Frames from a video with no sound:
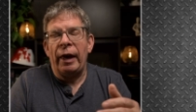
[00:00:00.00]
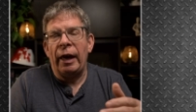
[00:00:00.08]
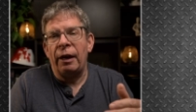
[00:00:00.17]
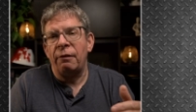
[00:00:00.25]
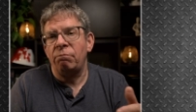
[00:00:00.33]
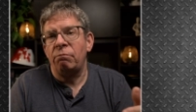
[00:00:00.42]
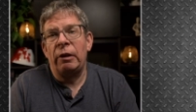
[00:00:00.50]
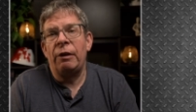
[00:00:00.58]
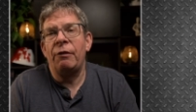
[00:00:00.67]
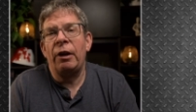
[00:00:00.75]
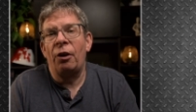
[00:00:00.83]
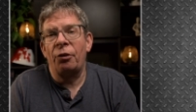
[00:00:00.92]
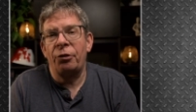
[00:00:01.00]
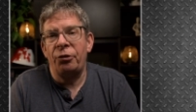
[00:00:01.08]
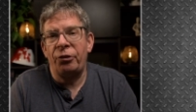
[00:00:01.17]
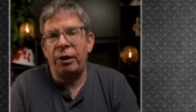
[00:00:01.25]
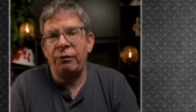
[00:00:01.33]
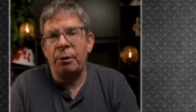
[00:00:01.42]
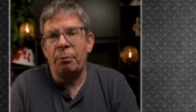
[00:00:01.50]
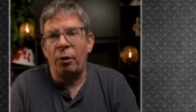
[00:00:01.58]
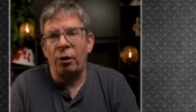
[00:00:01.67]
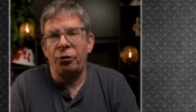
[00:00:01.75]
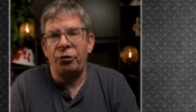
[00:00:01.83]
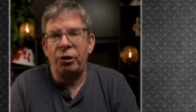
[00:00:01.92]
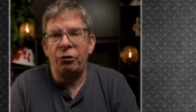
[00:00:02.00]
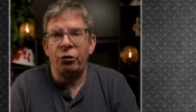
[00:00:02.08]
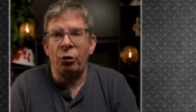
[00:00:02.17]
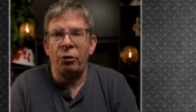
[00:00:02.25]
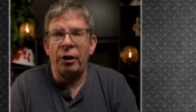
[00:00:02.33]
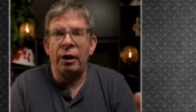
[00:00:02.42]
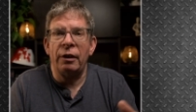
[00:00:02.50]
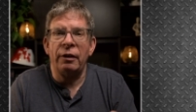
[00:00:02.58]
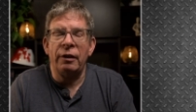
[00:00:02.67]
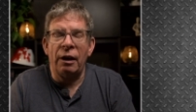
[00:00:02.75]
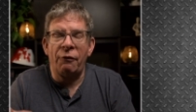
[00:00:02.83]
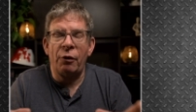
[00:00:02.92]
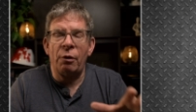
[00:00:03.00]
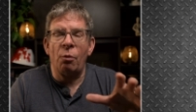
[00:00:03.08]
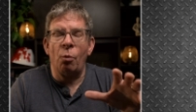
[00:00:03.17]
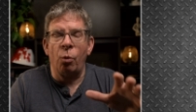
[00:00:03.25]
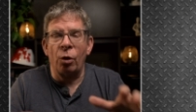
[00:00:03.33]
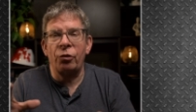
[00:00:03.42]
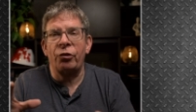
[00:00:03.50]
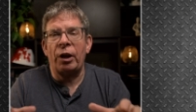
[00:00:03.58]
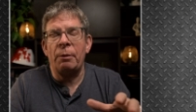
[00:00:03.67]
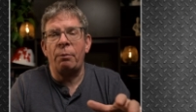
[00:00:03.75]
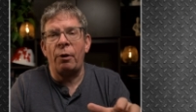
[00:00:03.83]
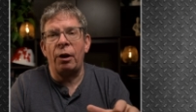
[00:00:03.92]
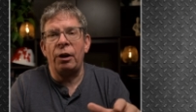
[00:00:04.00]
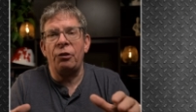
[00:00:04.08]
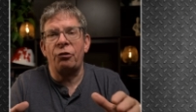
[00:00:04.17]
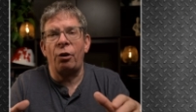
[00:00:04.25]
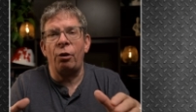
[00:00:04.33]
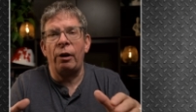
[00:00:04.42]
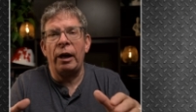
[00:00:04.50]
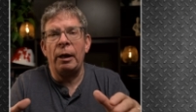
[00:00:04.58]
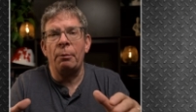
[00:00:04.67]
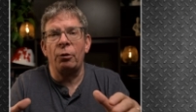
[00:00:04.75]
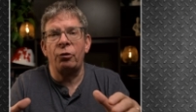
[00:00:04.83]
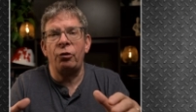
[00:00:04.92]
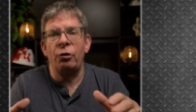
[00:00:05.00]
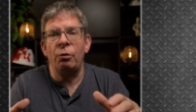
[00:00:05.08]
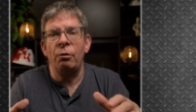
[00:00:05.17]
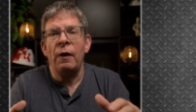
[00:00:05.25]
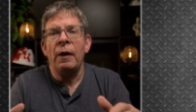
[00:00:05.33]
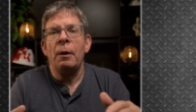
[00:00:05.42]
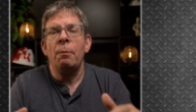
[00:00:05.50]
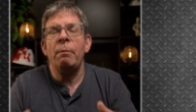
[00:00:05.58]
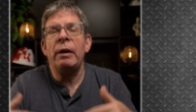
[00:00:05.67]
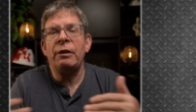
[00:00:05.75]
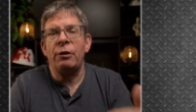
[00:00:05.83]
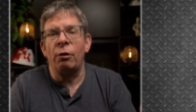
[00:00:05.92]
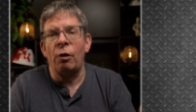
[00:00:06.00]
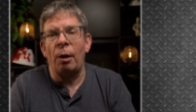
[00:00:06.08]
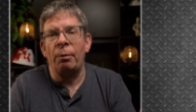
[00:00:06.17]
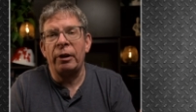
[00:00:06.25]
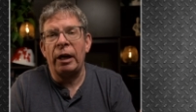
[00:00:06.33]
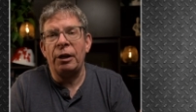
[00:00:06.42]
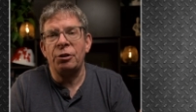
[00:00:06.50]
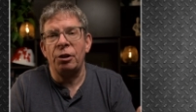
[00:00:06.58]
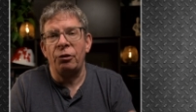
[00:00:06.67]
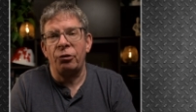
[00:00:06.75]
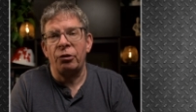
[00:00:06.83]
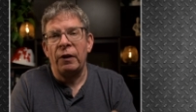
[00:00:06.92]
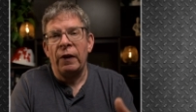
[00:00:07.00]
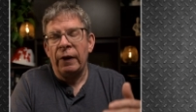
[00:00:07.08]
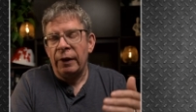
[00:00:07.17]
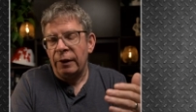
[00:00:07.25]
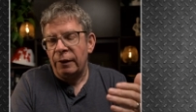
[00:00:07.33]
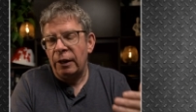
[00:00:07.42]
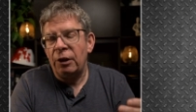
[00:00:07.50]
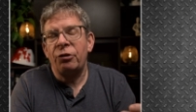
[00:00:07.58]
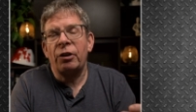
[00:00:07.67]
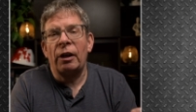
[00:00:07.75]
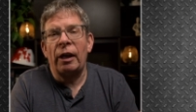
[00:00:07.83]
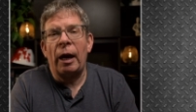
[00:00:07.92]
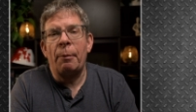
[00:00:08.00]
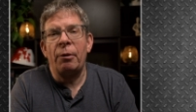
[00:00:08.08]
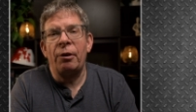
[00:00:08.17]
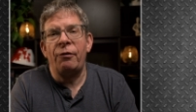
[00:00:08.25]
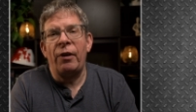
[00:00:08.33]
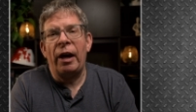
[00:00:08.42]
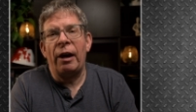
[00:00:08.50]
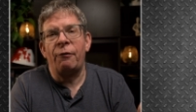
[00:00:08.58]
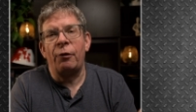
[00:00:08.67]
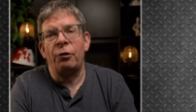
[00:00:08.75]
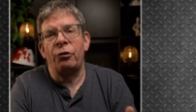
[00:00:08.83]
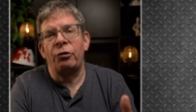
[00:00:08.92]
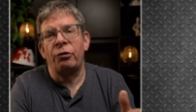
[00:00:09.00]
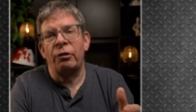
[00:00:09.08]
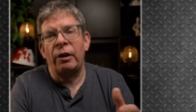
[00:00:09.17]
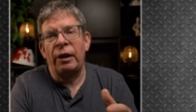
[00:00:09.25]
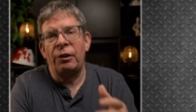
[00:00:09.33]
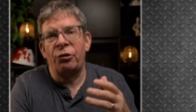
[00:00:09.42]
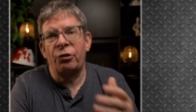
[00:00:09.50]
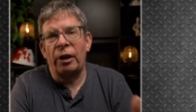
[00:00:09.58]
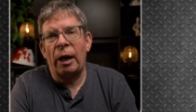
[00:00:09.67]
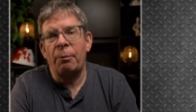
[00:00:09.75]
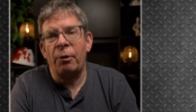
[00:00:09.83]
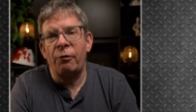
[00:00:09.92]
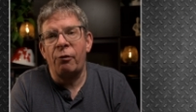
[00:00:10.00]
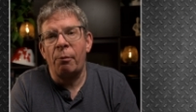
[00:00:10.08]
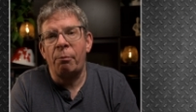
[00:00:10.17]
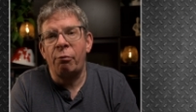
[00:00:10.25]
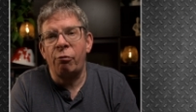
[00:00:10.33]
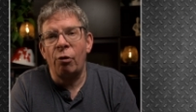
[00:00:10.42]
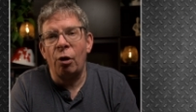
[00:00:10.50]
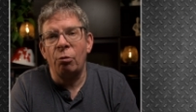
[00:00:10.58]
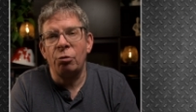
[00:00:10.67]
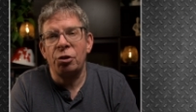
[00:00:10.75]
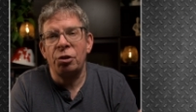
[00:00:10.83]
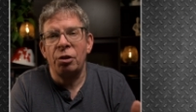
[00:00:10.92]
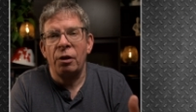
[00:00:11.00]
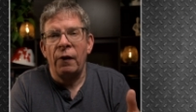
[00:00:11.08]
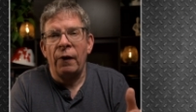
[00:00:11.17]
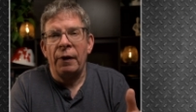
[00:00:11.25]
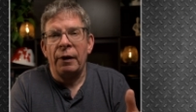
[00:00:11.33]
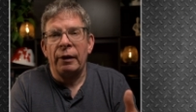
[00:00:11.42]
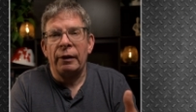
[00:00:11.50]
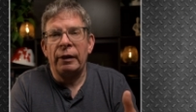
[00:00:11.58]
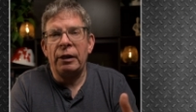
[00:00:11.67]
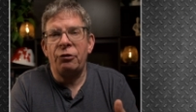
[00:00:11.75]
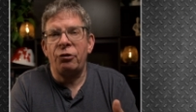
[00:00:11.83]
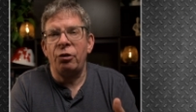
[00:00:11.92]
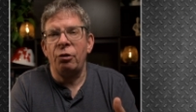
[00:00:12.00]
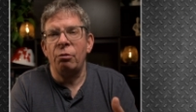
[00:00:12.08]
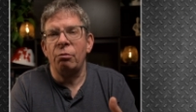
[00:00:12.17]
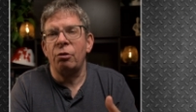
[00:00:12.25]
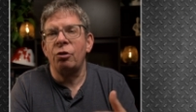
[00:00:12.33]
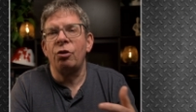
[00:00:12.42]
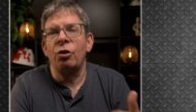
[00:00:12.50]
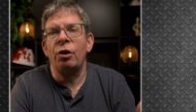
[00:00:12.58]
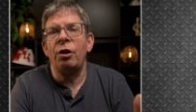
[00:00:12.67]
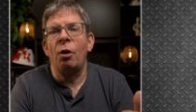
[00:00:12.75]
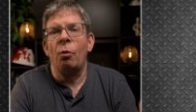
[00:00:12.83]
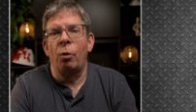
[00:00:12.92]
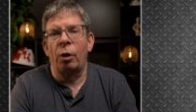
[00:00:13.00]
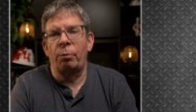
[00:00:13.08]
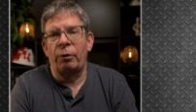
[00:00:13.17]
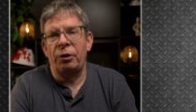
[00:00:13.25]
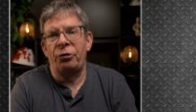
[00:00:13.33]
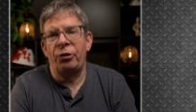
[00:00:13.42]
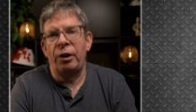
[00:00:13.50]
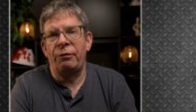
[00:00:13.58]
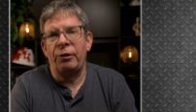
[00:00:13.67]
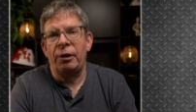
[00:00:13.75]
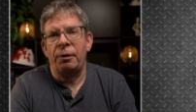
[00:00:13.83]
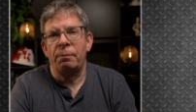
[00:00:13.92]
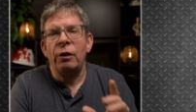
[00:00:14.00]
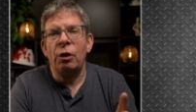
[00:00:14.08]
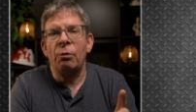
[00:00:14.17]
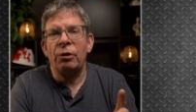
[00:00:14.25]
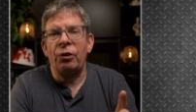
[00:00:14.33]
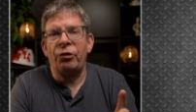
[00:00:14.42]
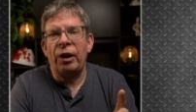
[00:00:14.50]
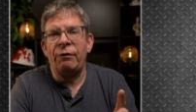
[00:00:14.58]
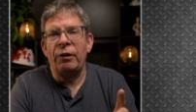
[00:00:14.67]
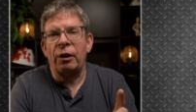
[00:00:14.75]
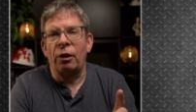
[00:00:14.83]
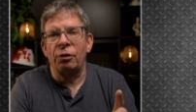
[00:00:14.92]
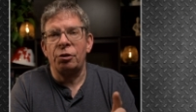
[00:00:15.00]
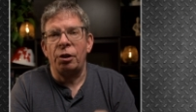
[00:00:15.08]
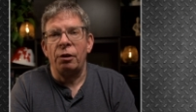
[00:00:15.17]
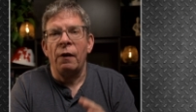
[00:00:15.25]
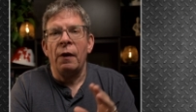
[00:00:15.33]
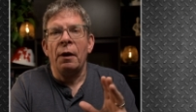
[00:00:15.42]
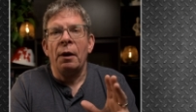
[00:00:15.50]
and even health and safety policies so that different worksite parties are able to meet their obligations. These collaborative efforts and this collaborative approach leads to good workplace safety. You and the safety culture.